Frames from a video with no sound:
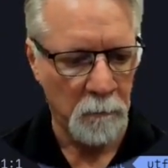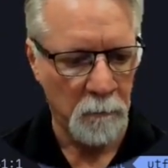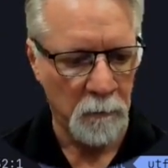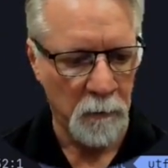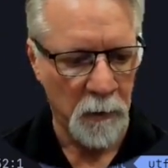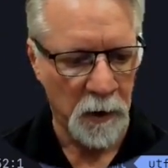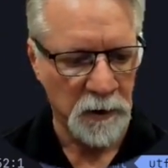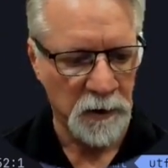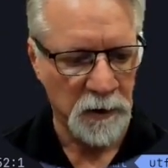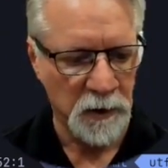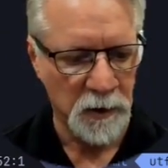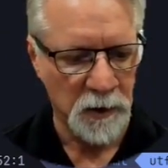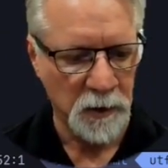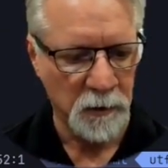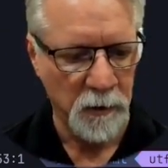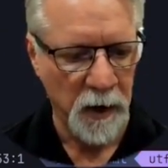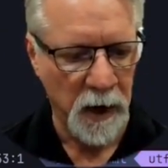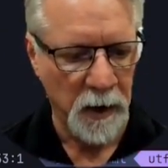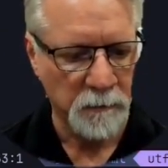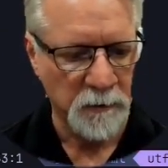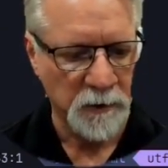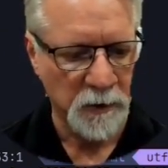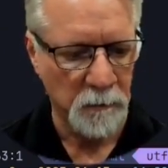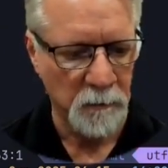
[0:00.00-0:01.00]
Let's just
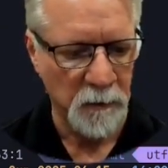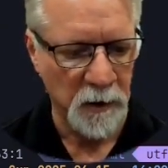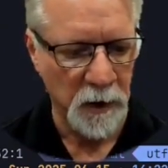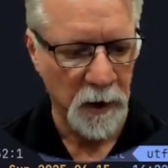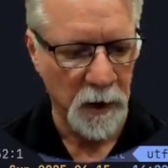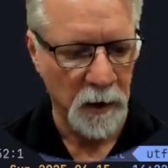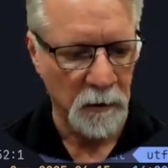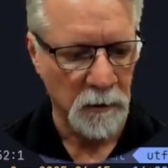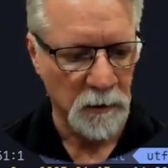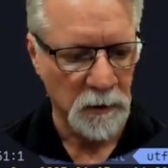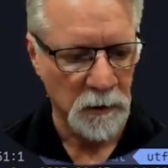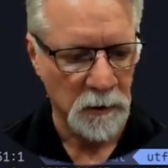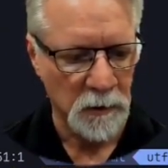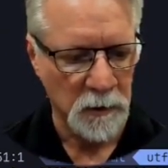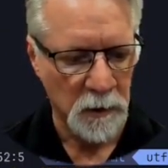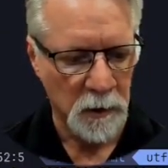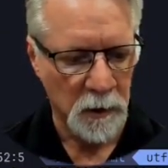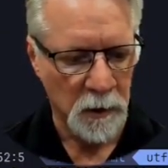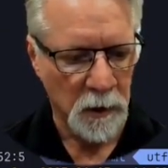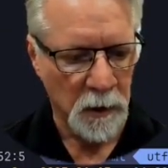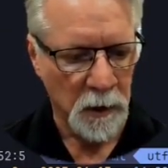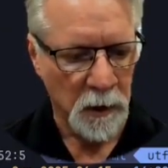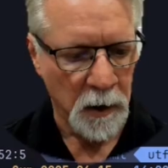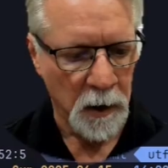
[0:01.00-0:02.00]
grab something else.
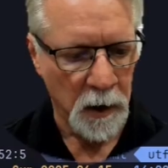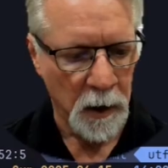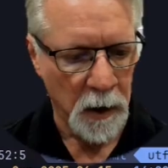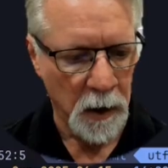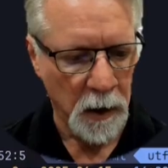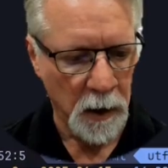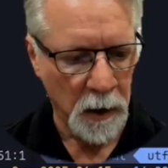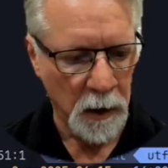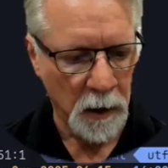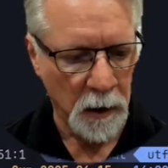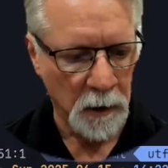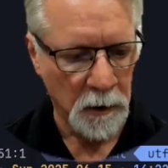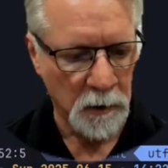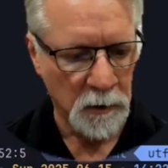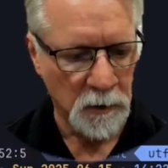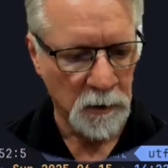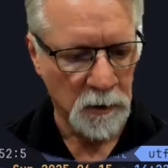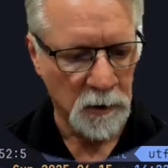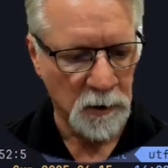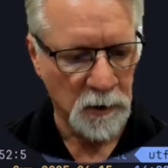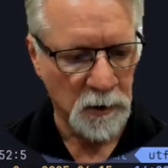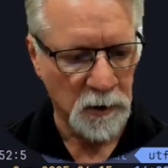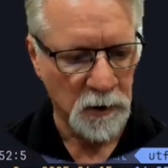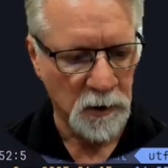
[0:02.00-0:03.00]
And
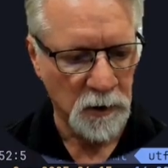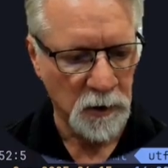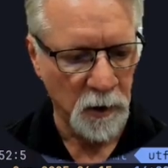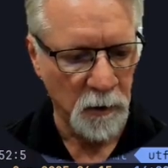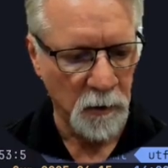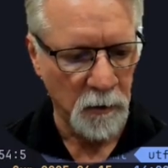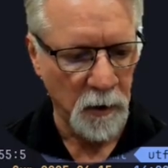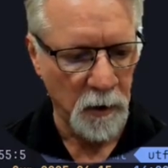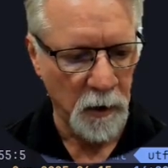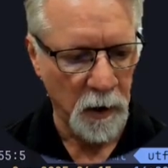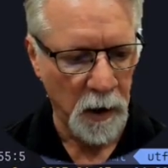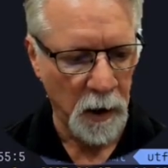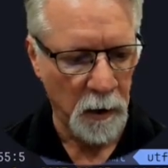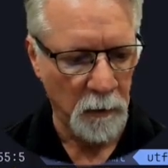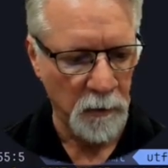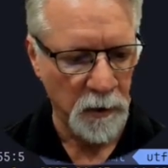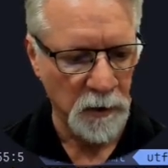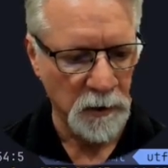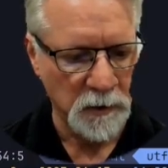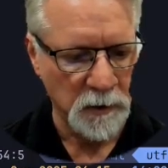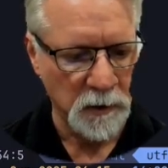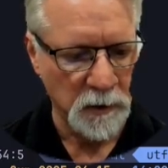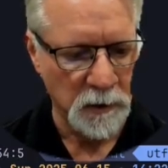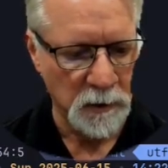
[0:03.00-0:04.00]
just to show you how
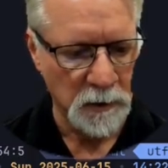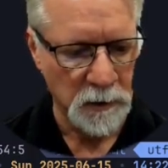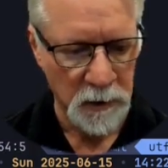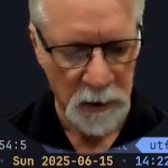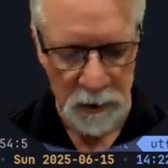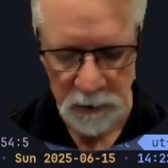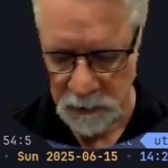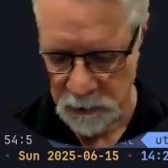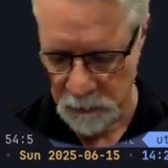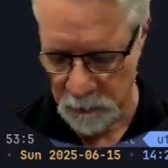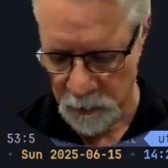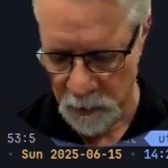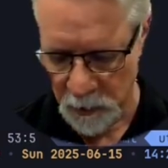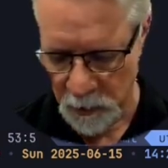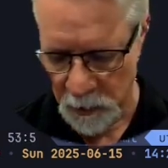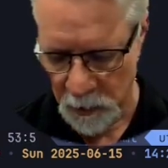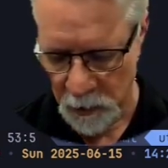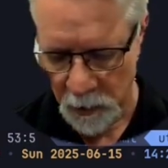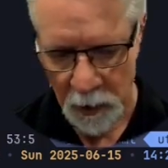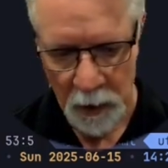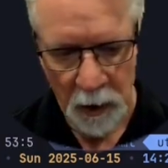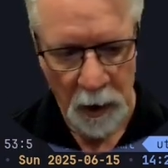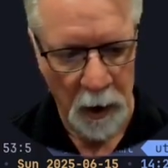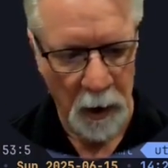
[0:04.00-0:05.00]
easy this is,
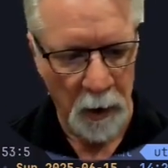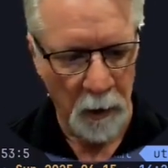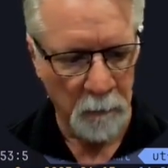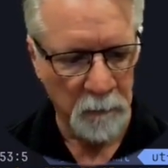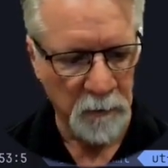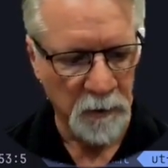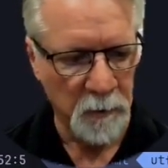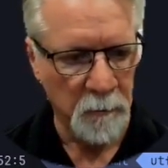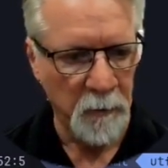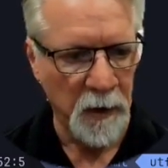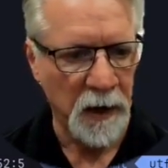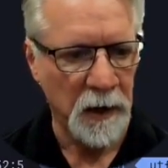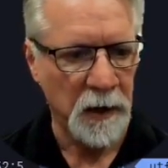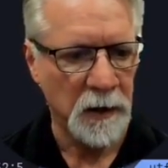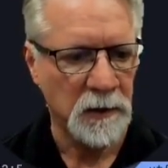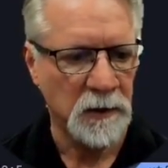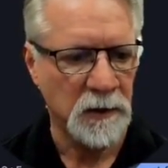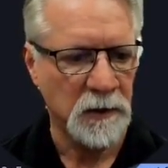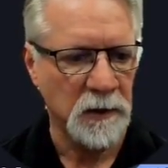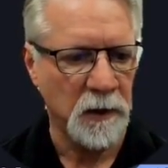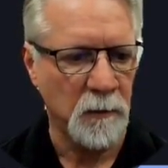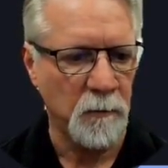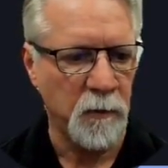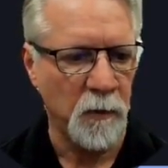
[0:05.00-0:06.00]
to make it
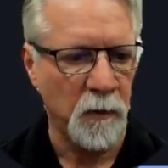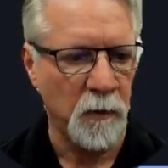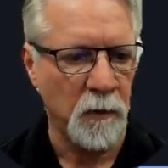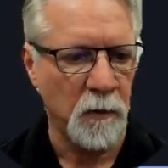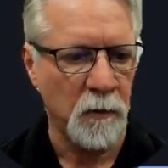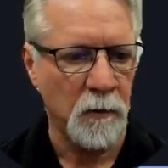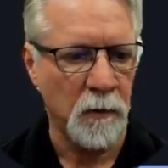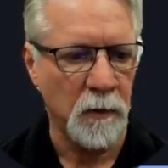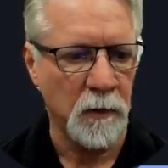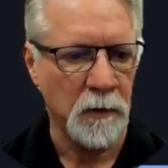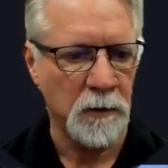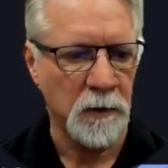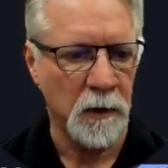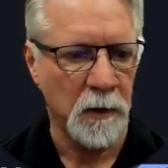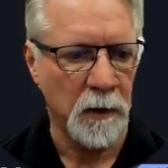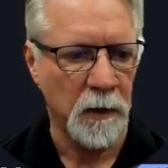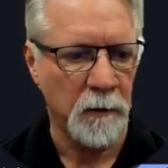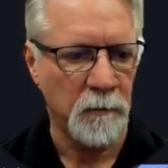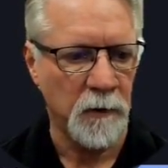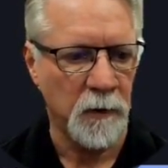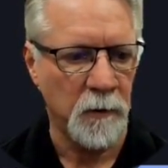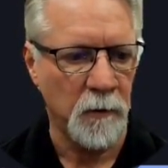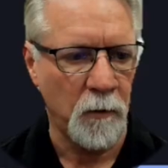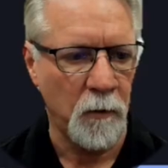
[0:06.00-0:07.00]
simple, so I don't
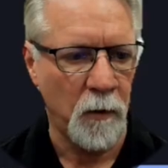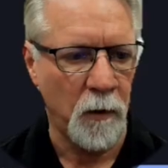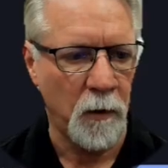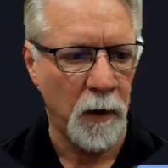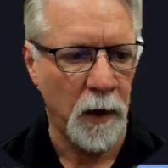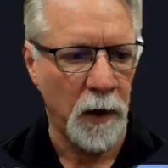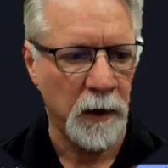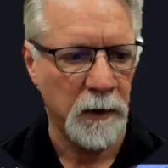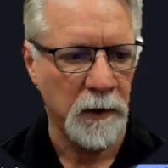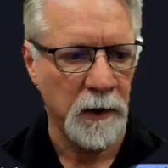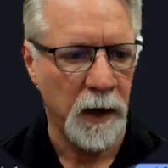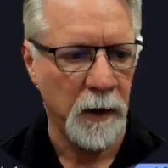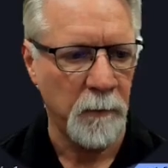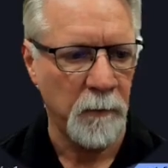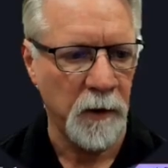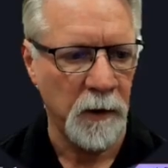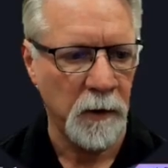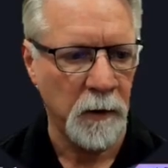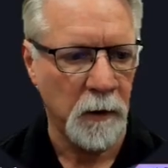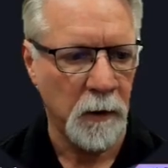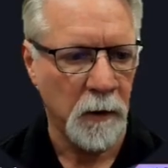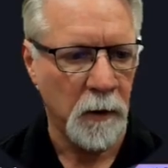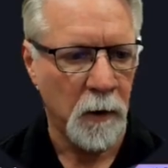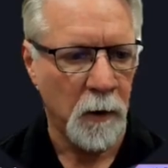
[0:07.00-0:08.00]
have to do a whole lot of
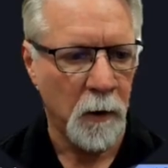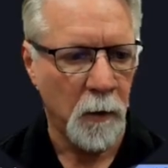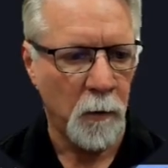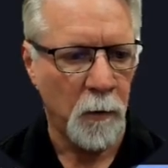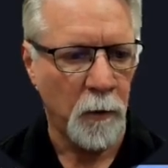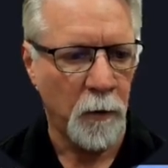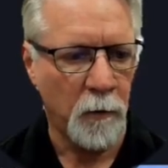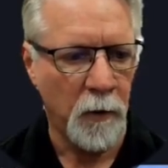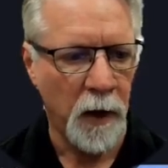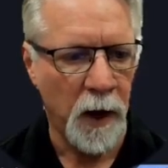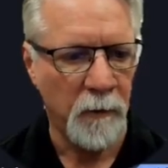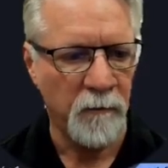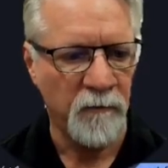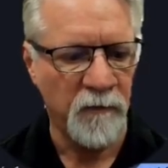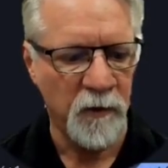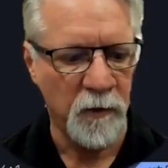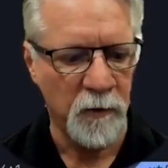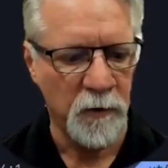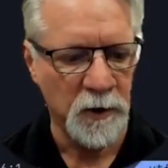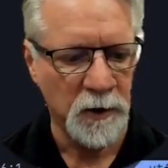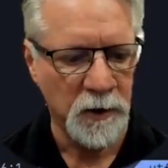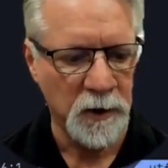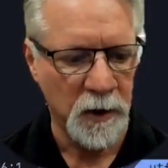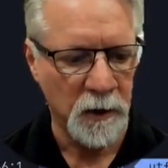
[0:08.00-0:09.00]
typing, we'll grab
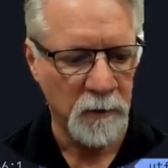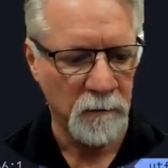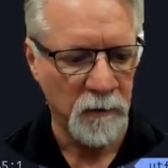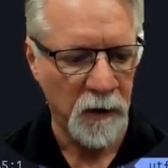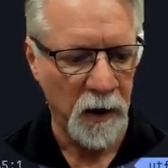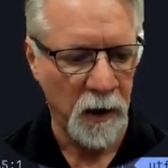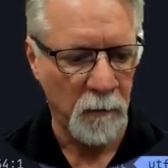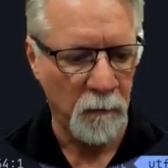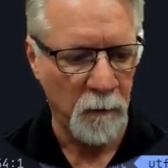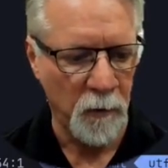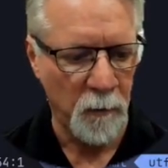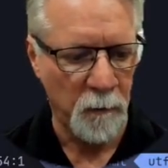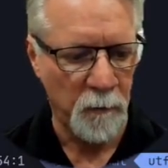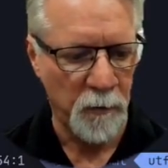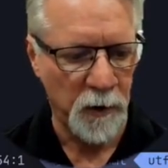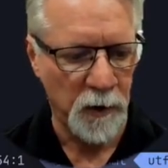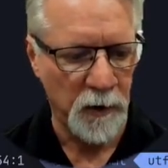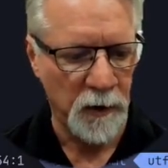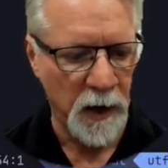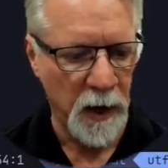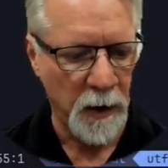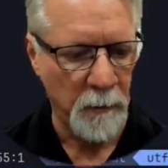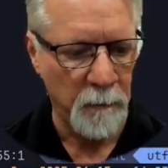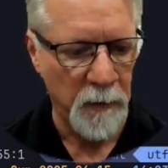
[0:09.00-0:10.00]
fugitive and we'll
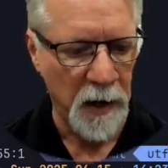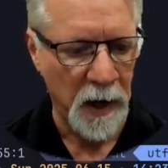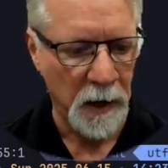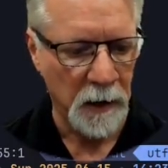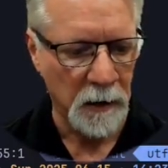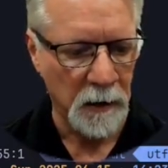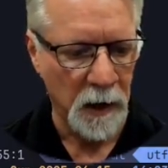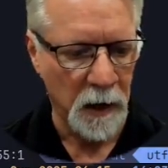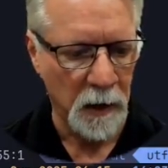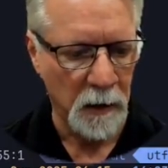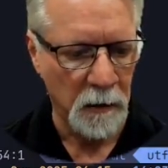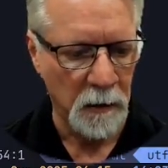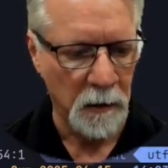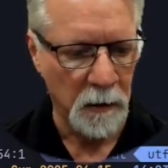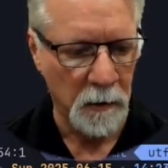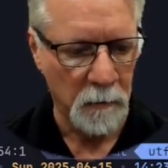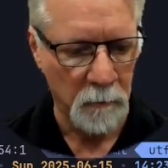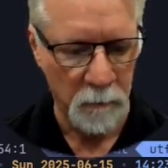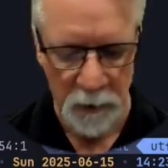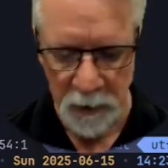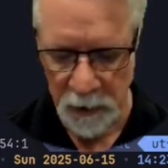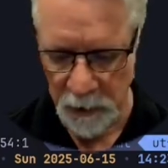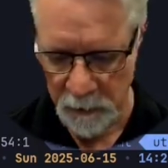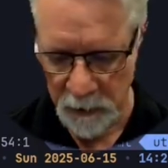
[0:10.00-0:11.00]
put that back down
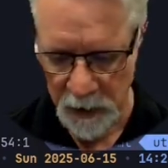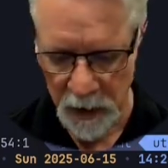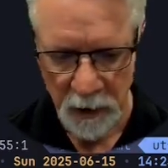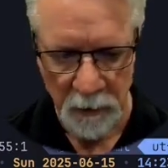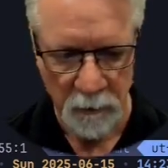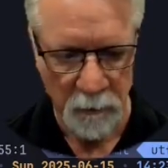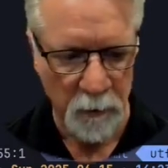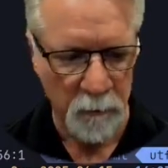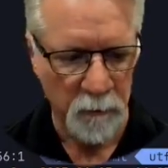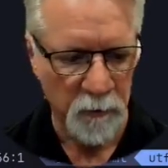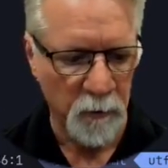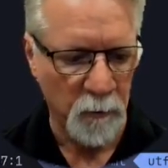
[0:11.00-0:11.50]
there in that group.